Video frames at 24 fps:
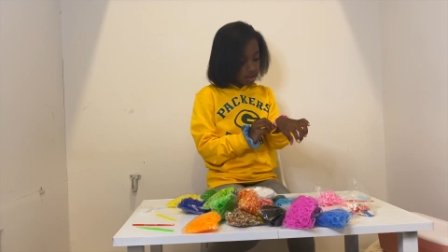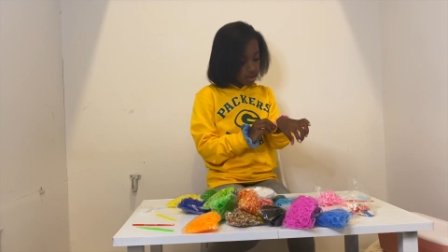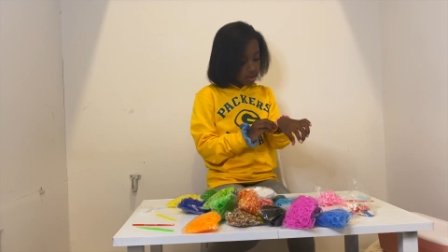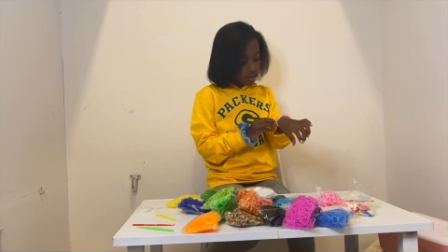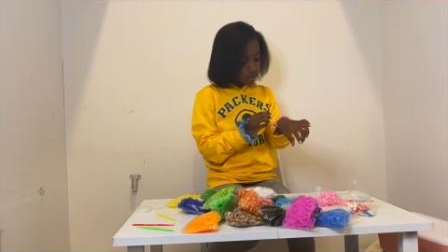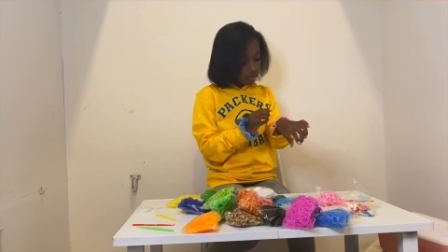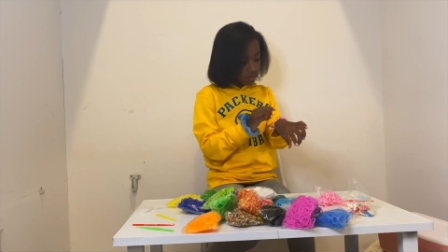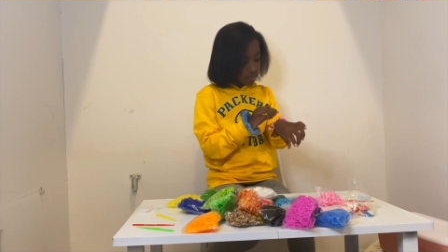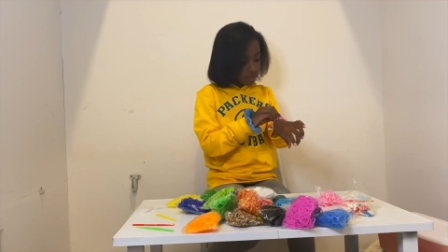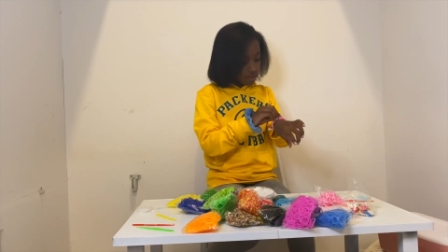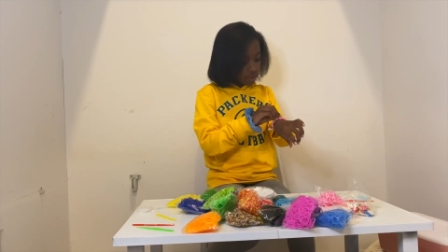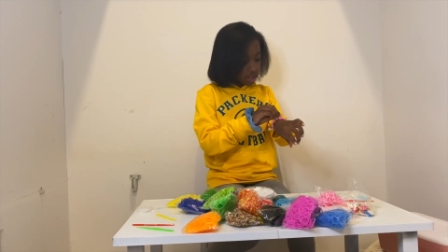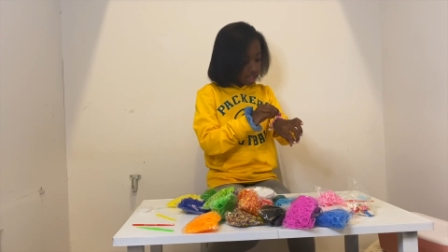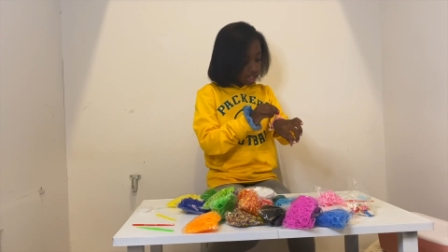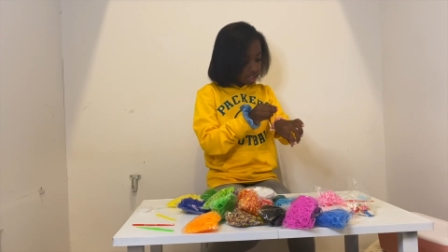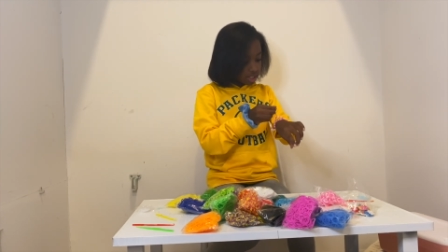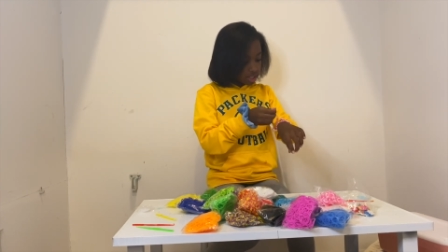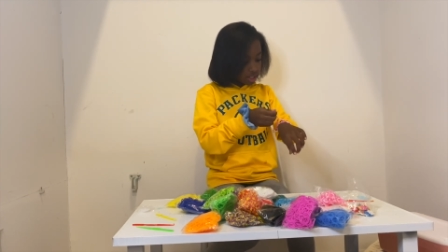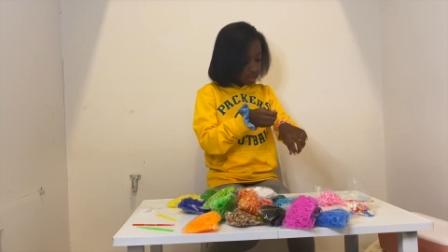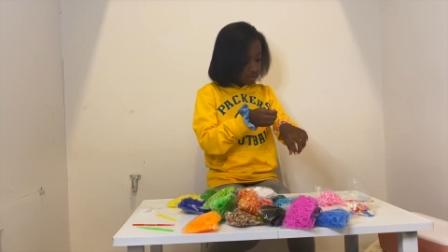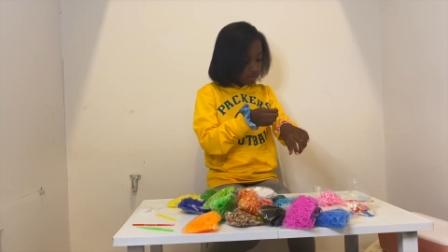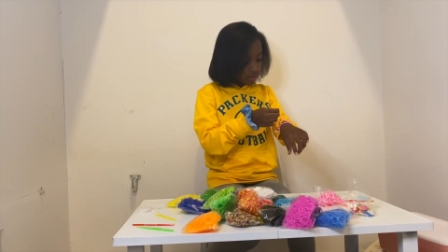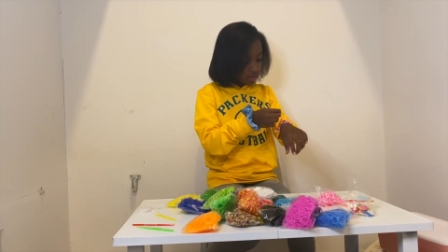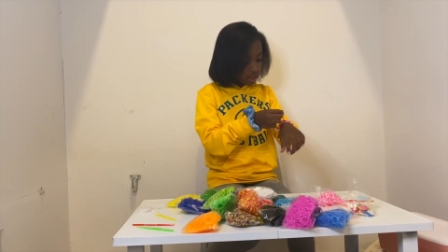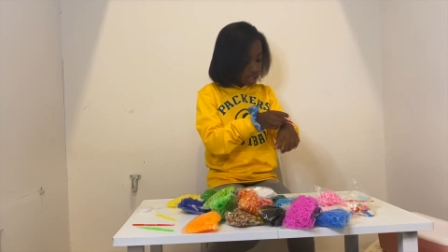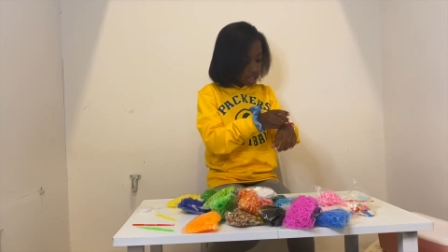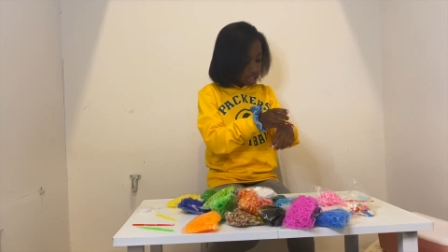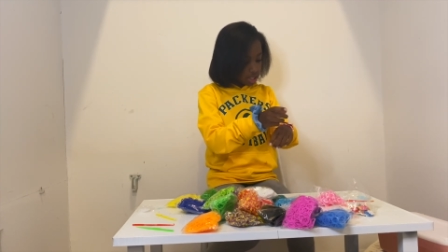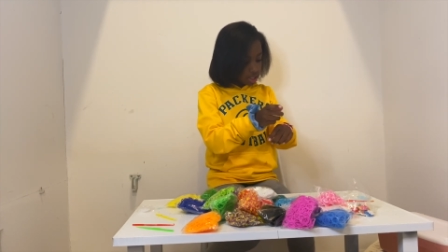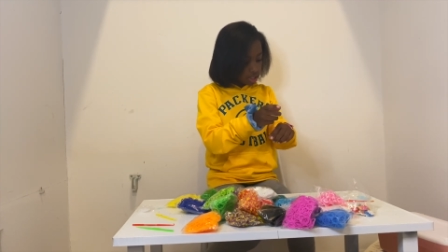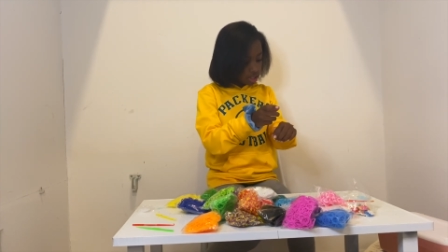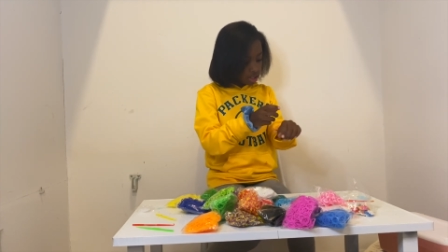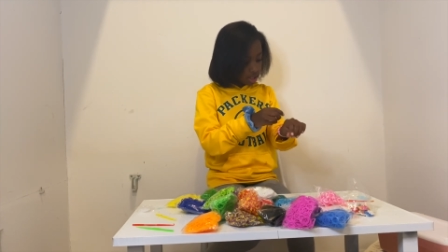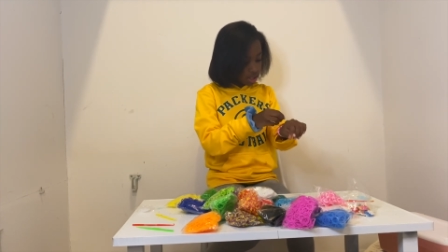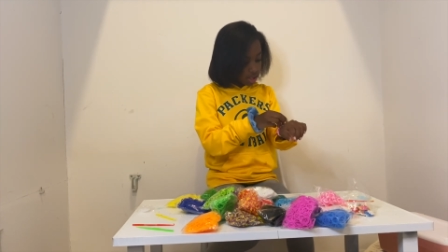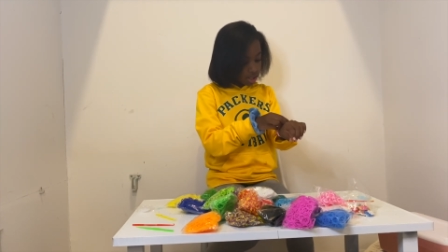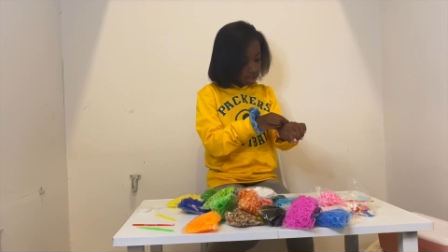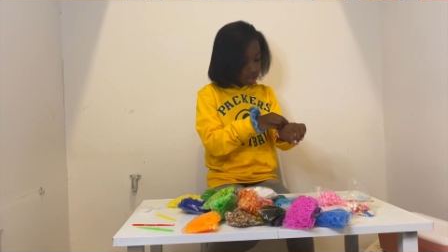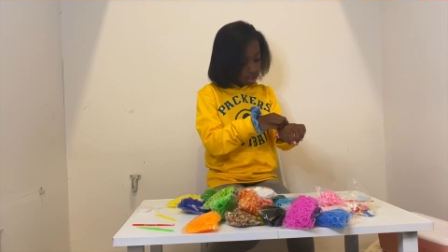no, it fits.